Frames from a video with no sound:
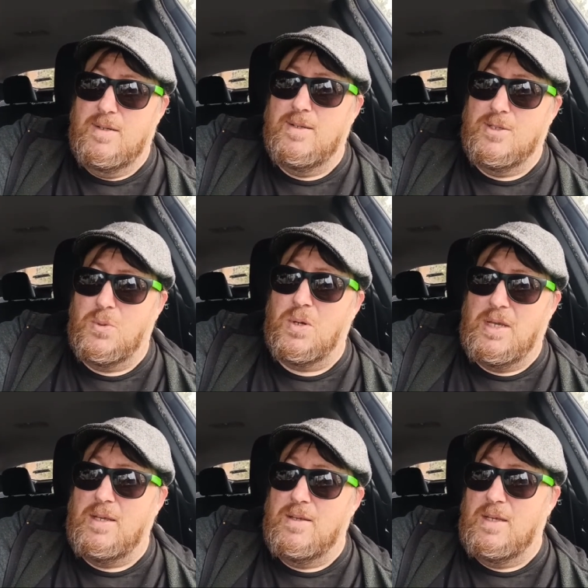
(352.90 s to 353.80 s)
It's where
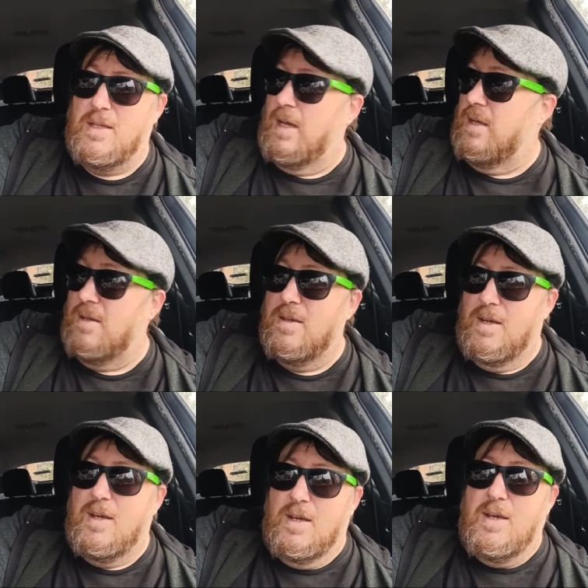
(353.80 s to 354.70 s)
he he like
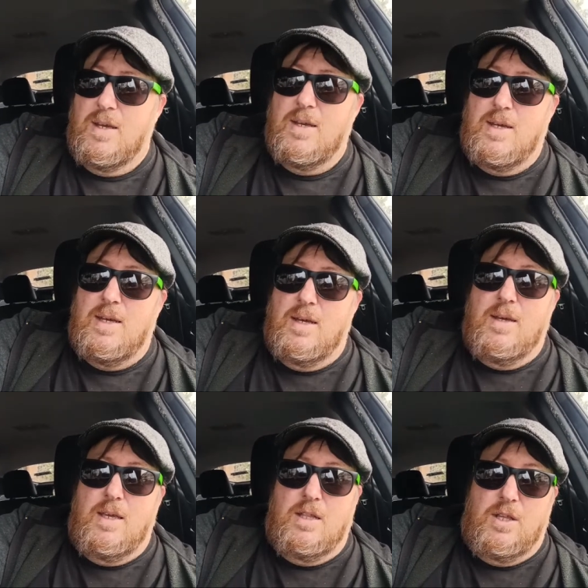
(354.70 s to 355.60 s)

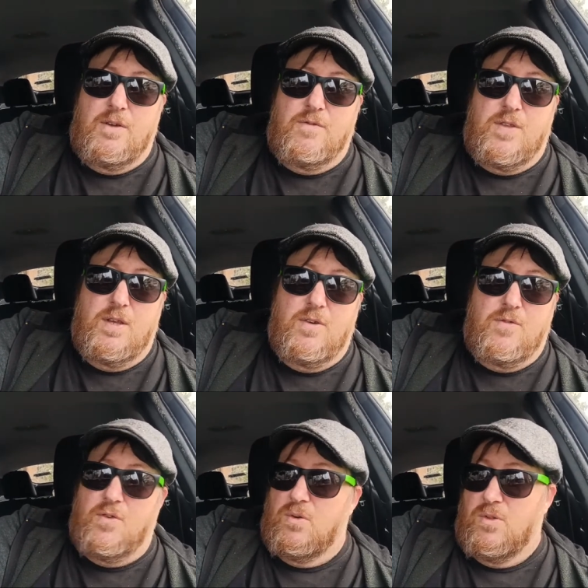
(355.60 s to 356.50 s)
he lived
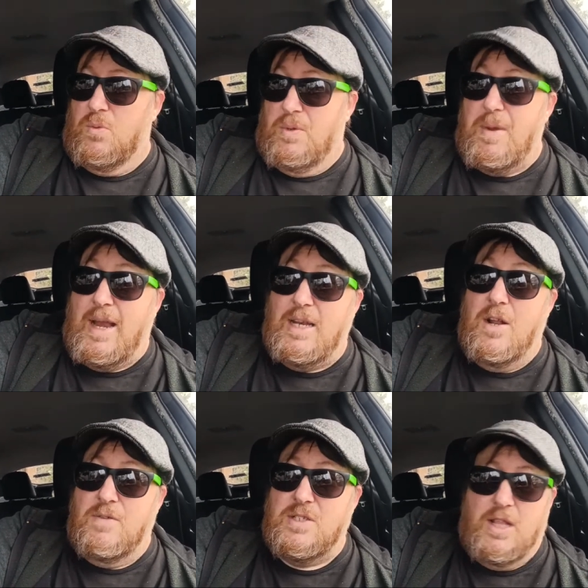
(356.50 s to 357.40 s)
for the remaining
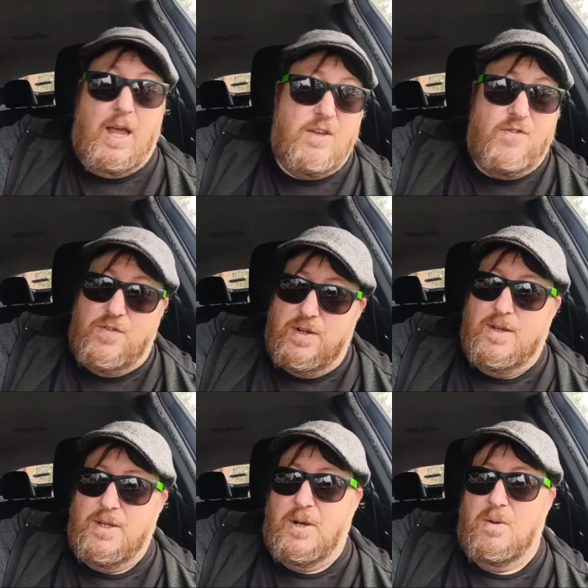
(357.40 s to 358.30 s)
of his life,
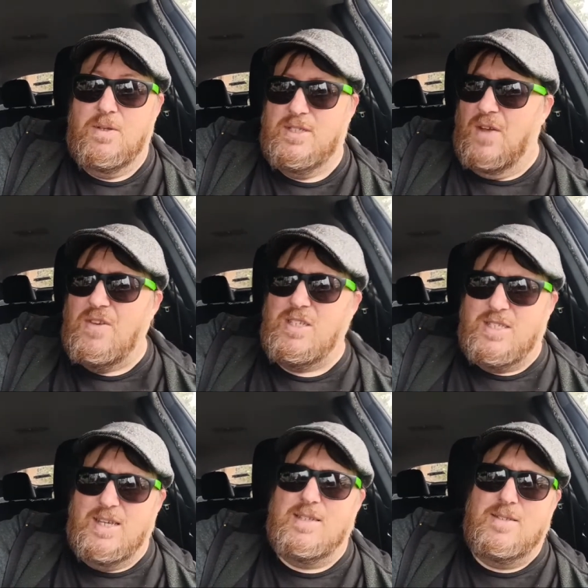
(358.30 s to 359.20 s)
you know,
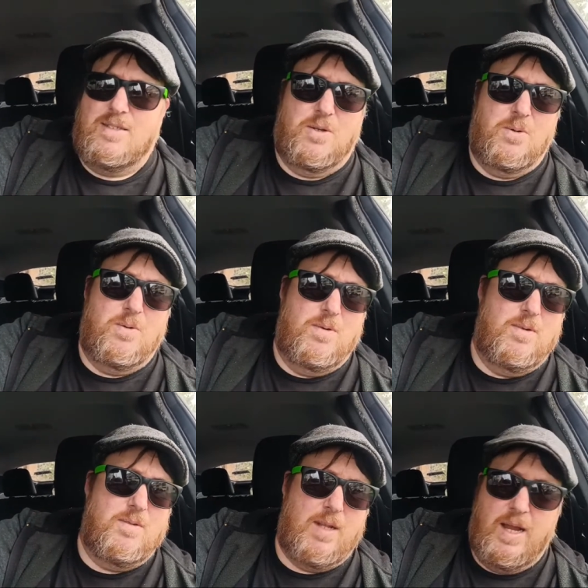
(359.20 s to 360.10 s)
76, so
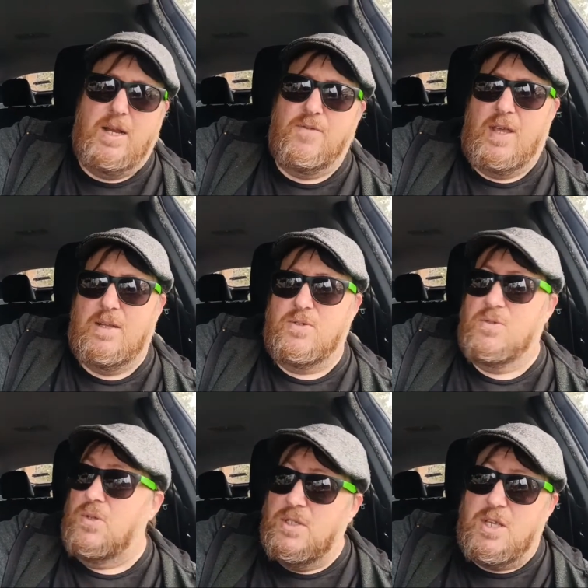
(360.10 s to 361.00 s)
dying of cancer.
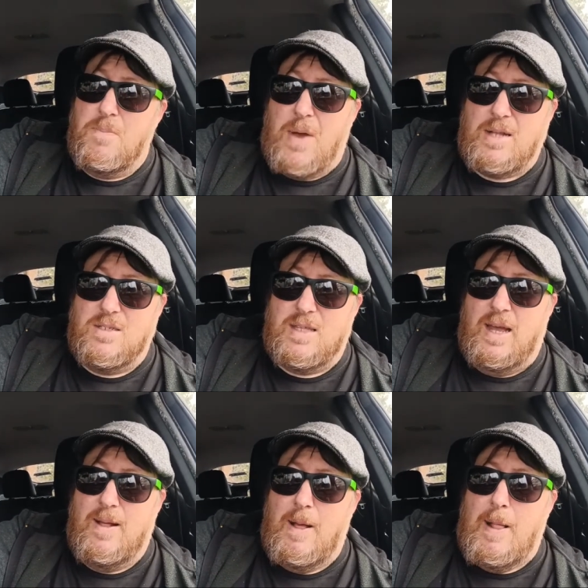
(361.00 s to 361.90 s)
So let's get back to
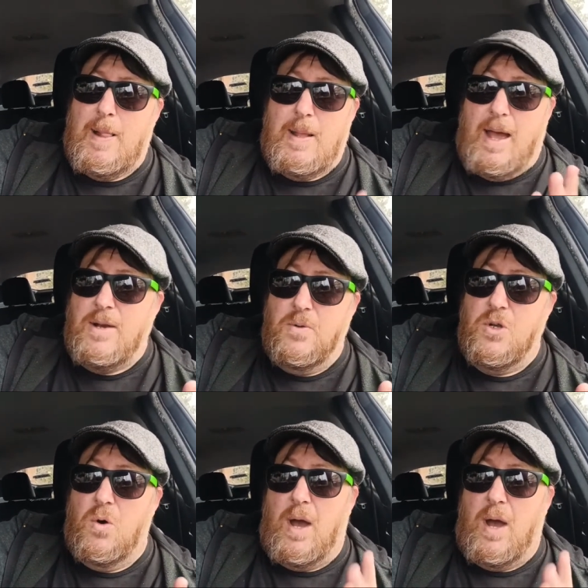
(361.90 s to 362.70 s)
that. I don't know.